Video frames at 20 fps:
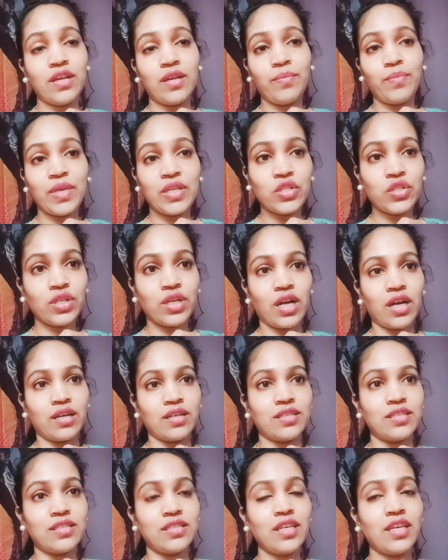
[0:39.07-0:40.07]
picture
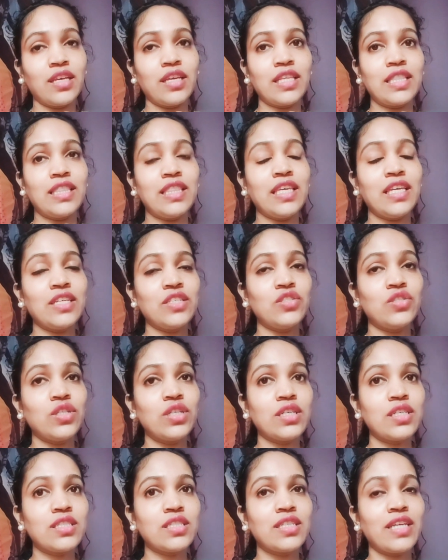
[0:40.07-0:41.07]
cards, they
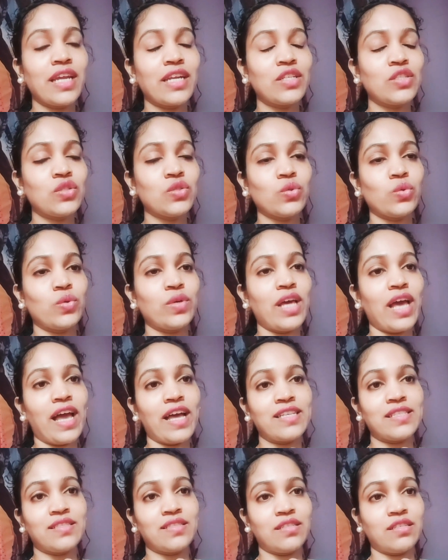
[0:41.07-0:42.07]
just get stored
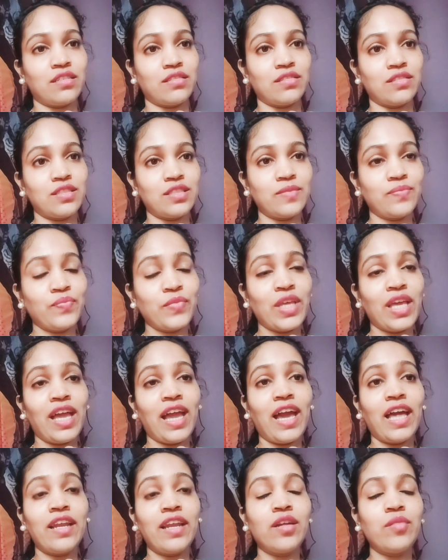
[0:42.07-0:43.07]
as it is,
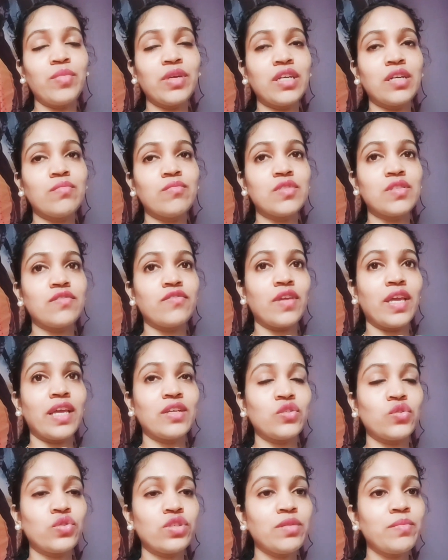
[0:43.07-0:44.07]
and it becomes
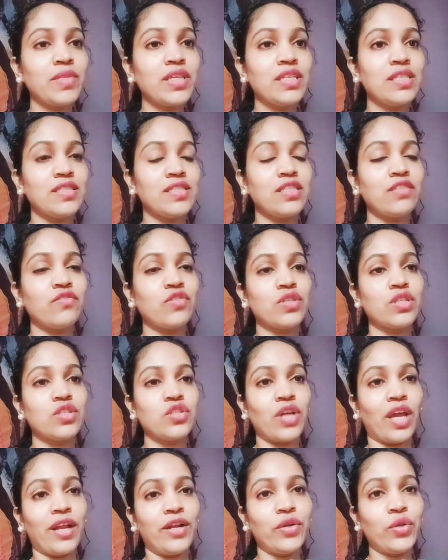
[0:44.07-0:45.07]
extremely easy for the
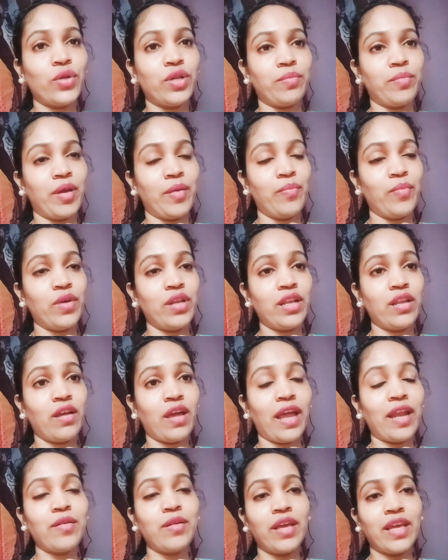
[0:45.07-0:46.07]
child to remember
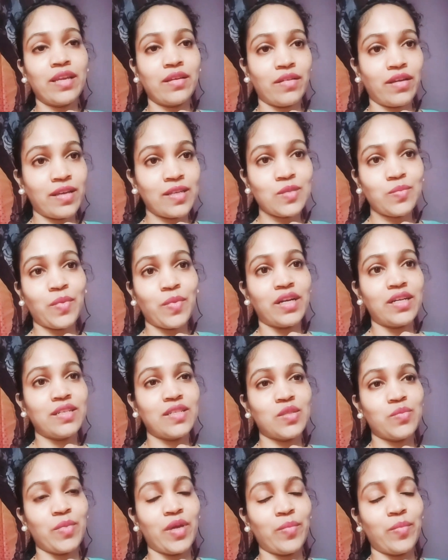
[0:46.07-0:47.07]
and expand
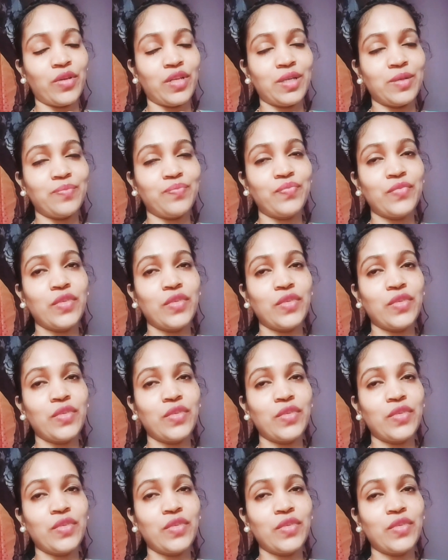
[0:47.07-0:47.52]
his memory.